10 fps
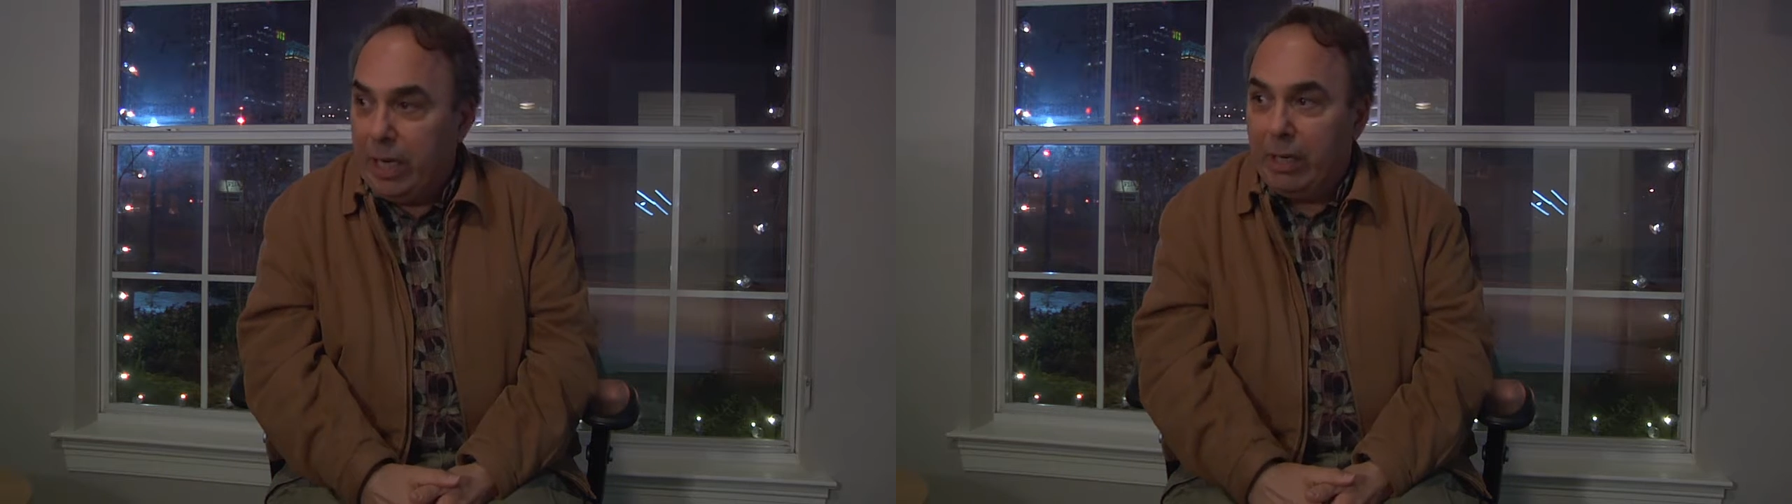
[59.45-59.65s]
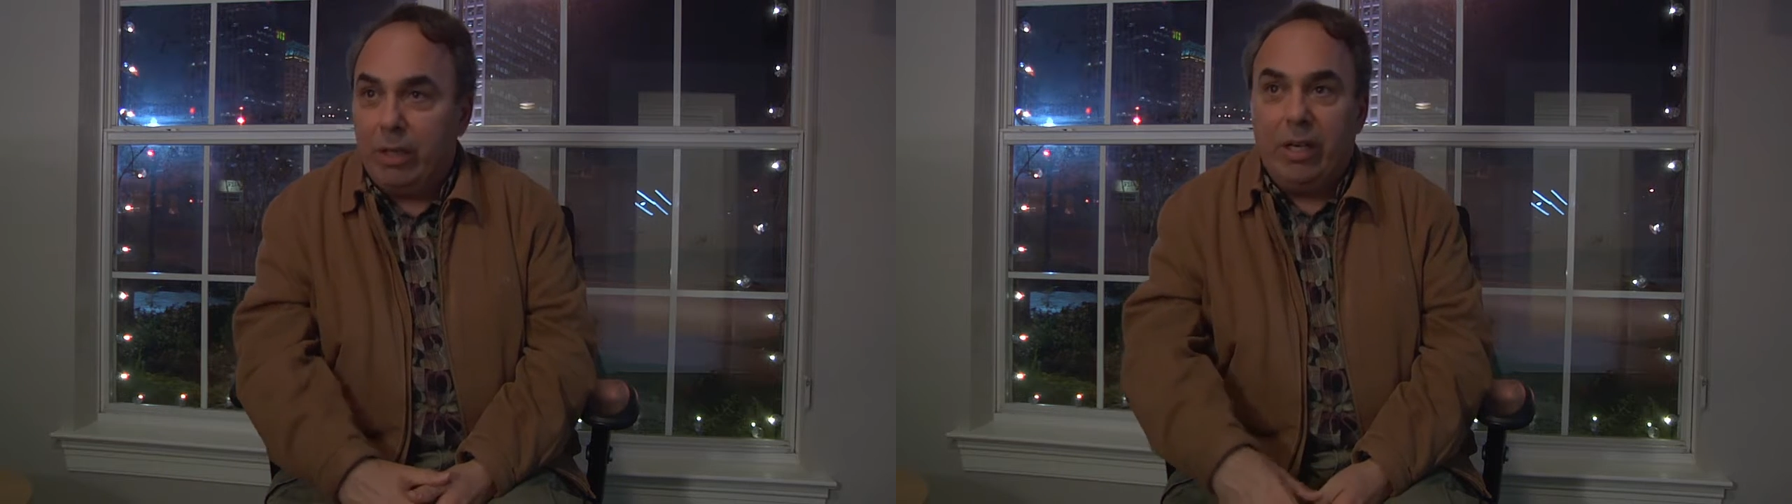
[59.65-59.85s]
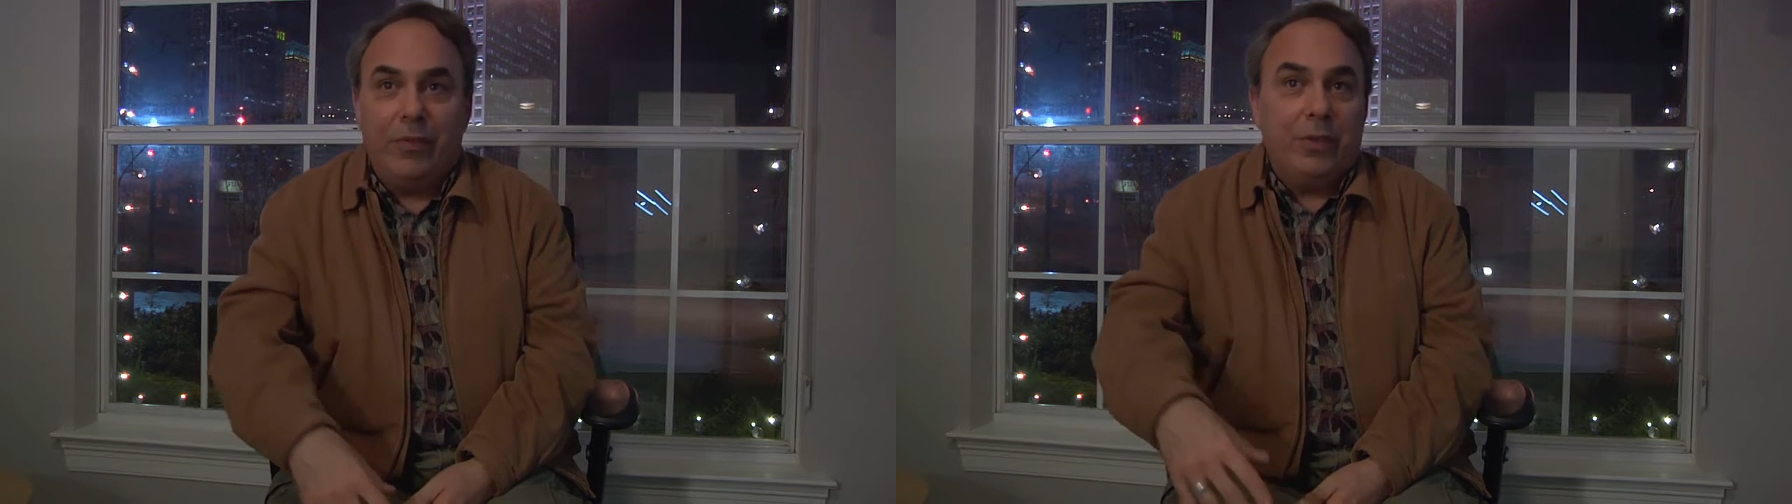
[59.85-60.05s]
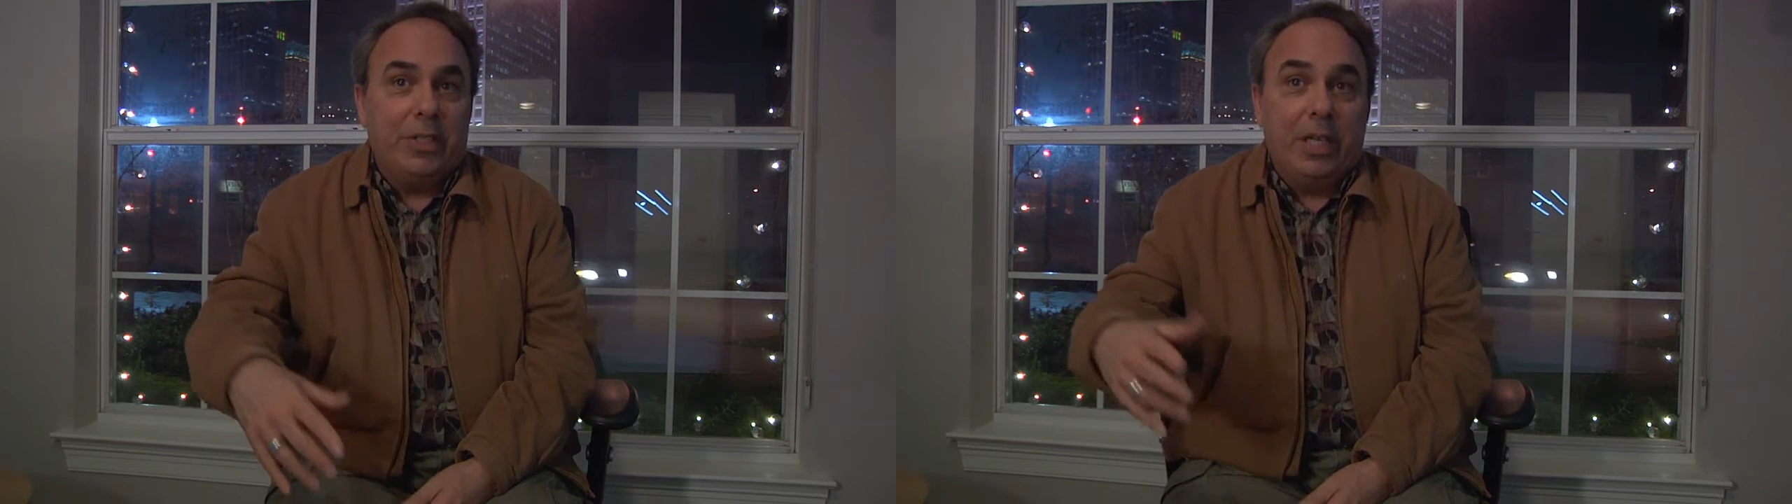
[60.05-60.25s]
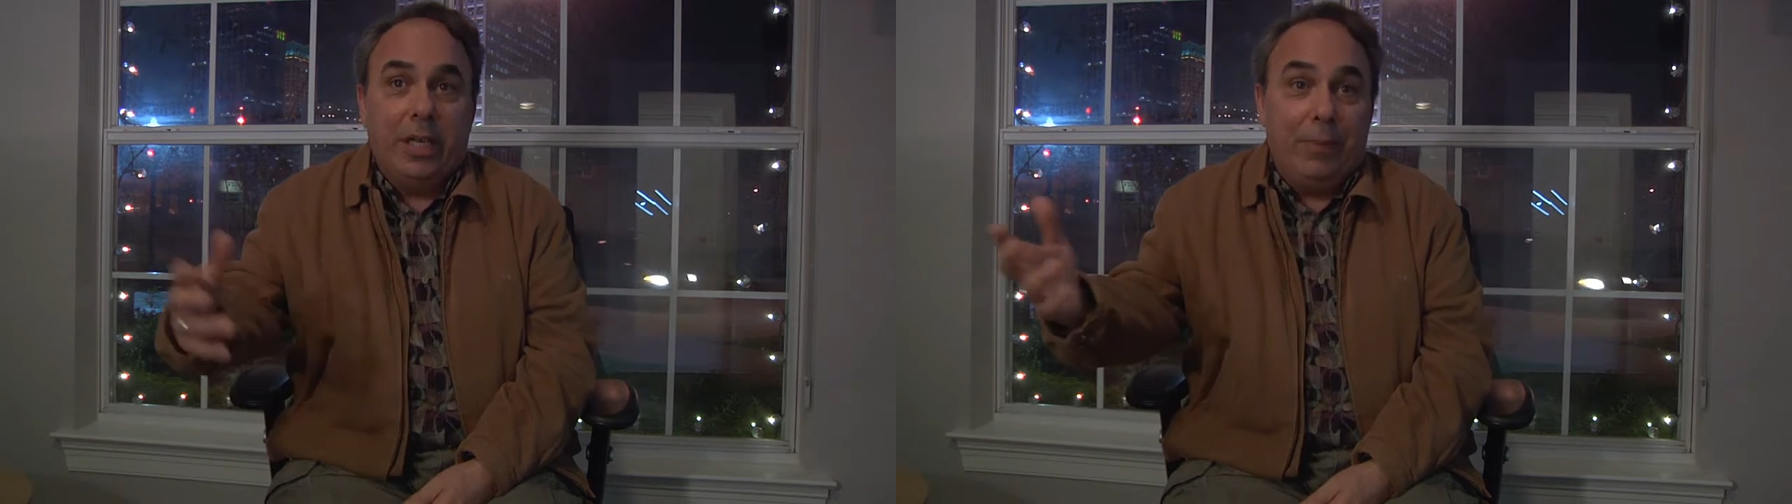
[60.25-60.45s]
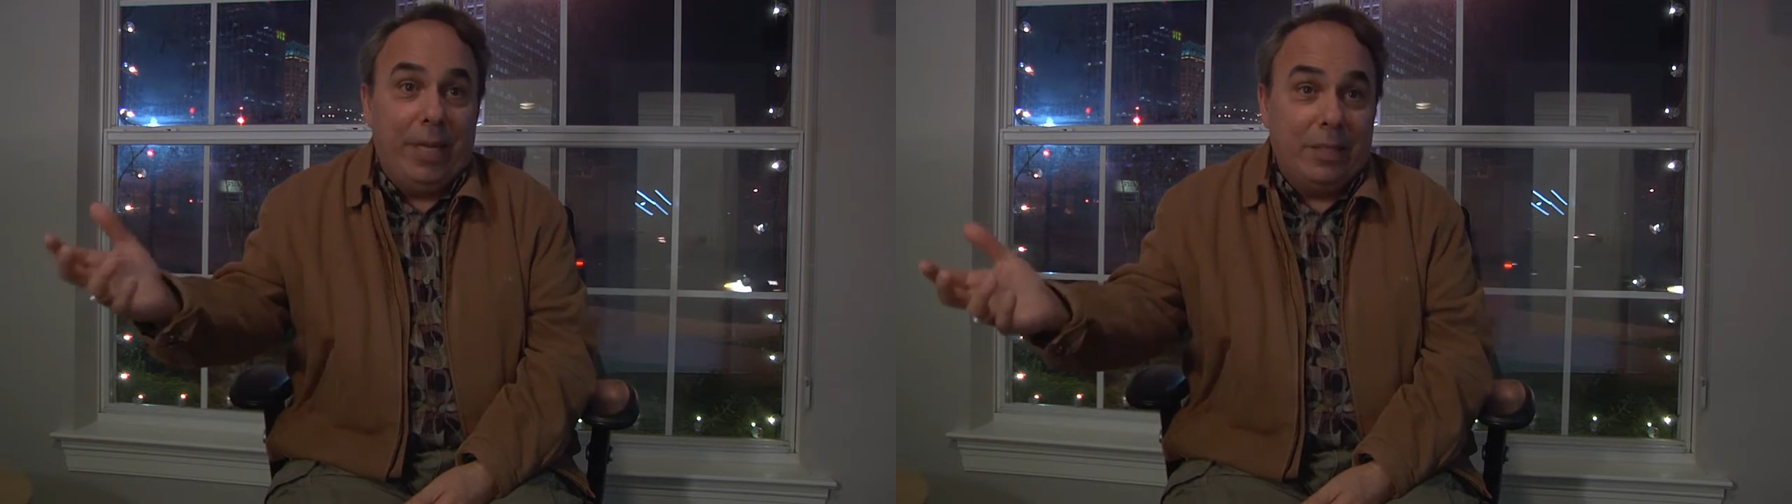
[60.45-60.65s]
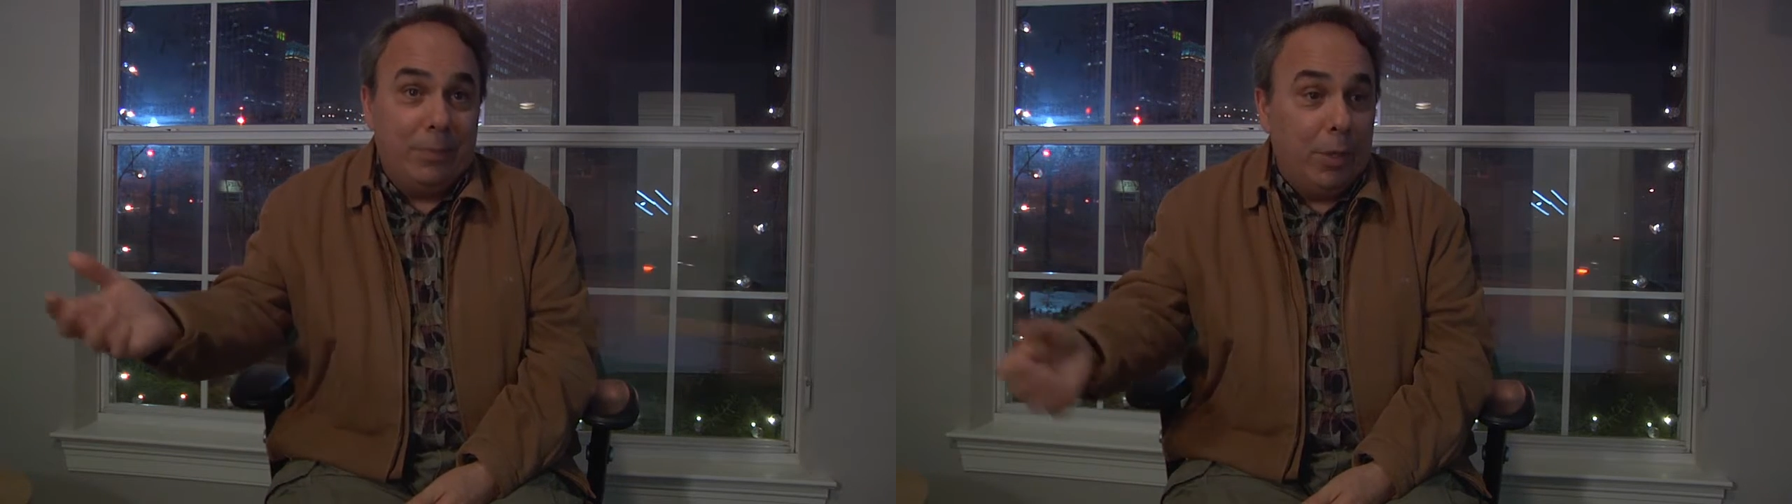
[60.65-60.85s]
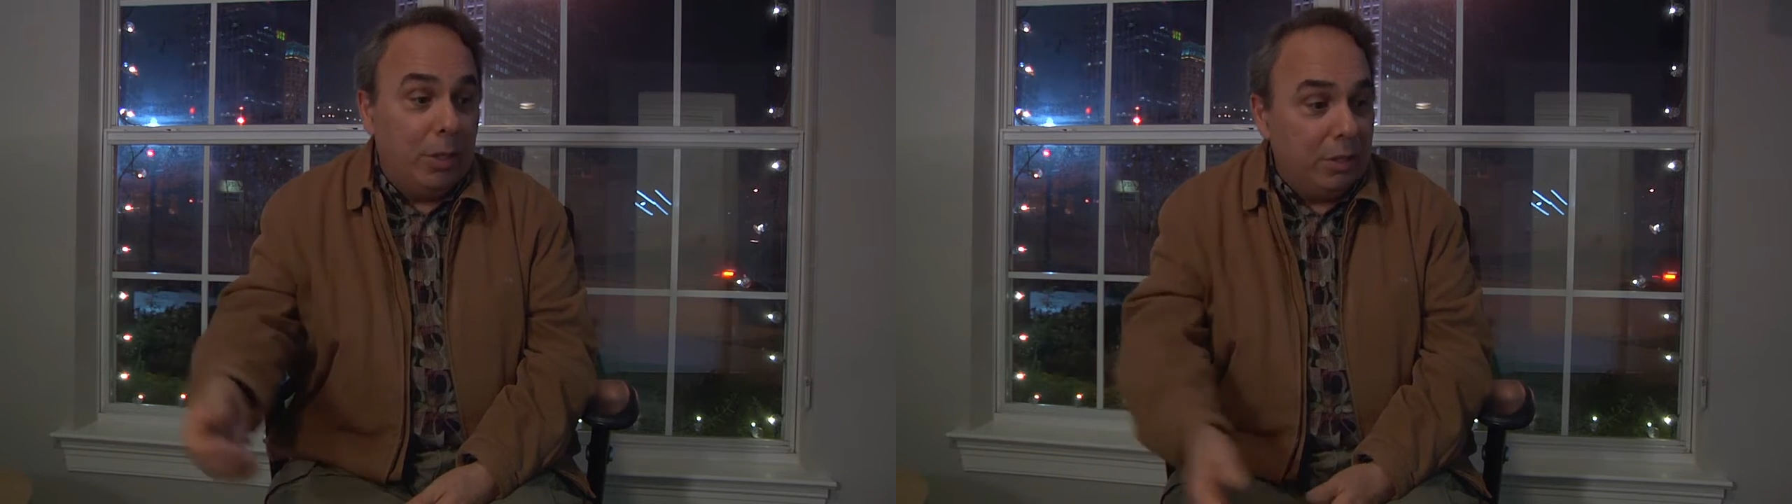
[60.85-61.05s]
I don't care if you're selling
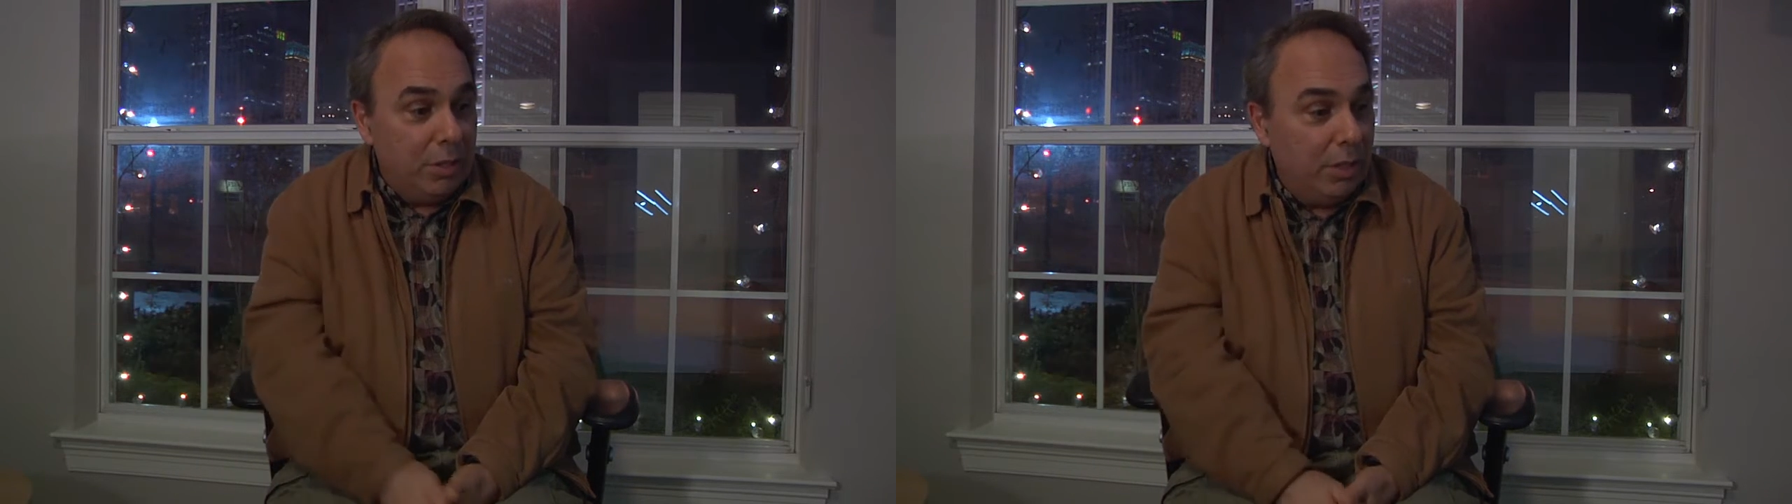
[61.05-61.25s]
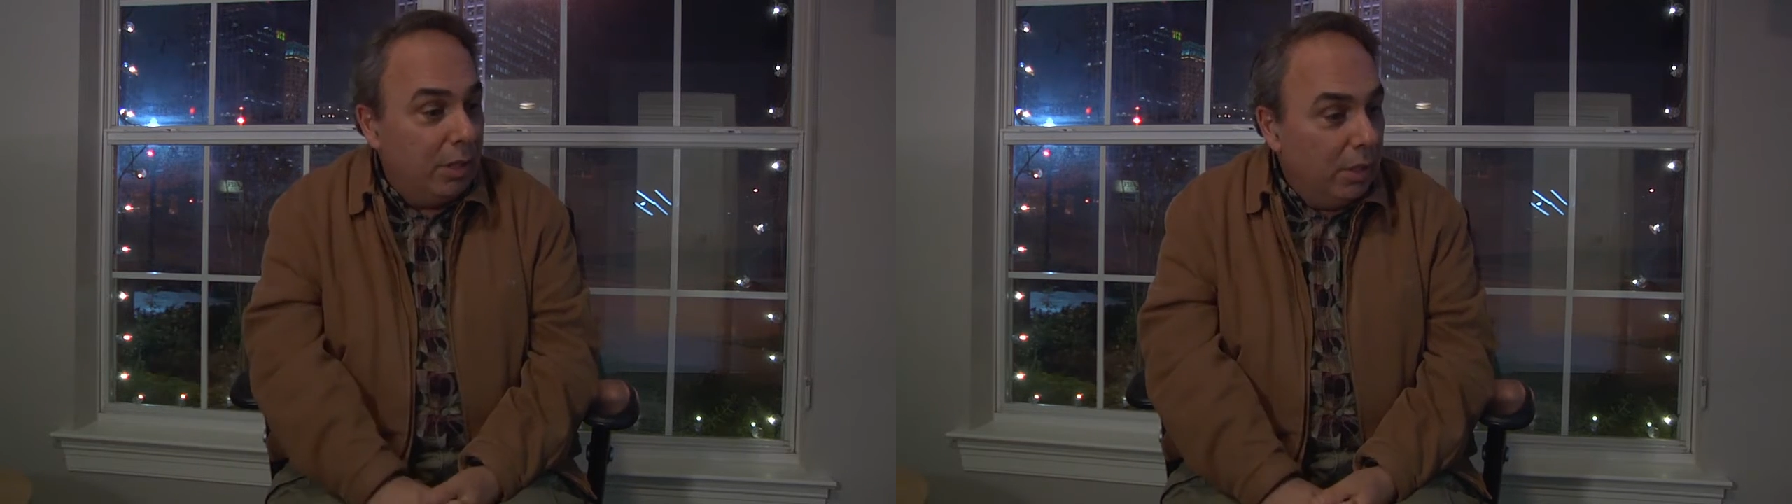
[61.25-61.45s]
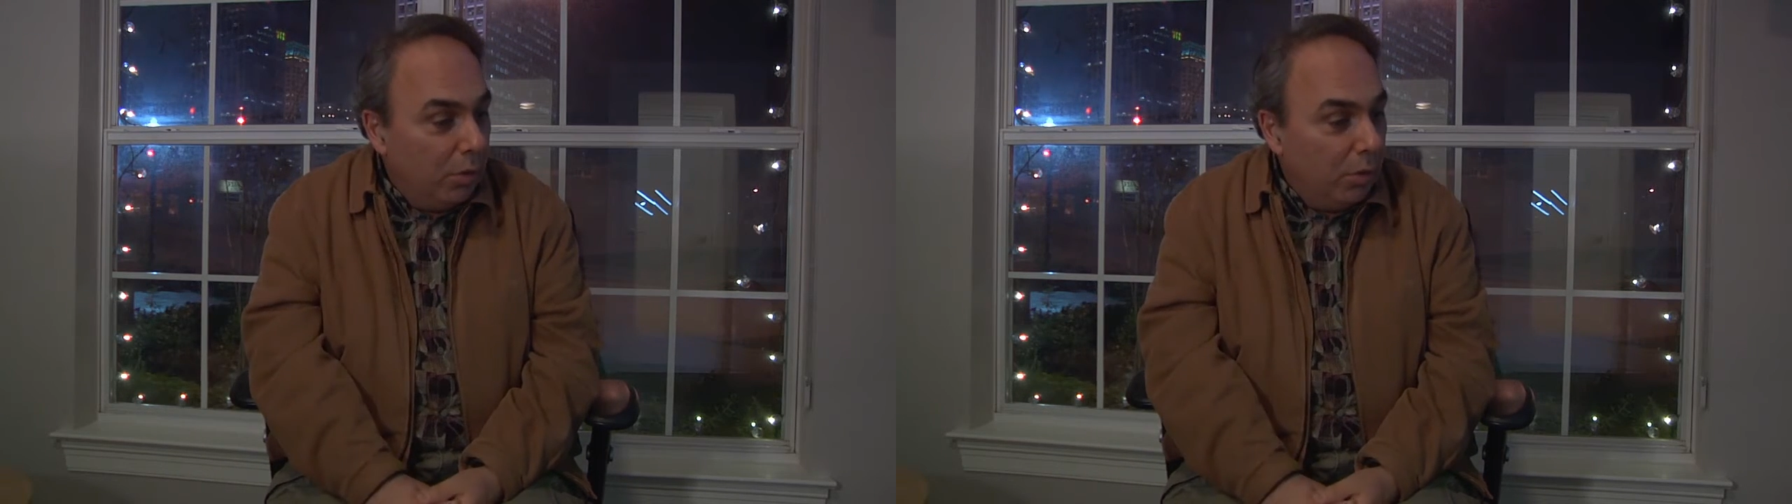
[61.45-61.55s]
baseballs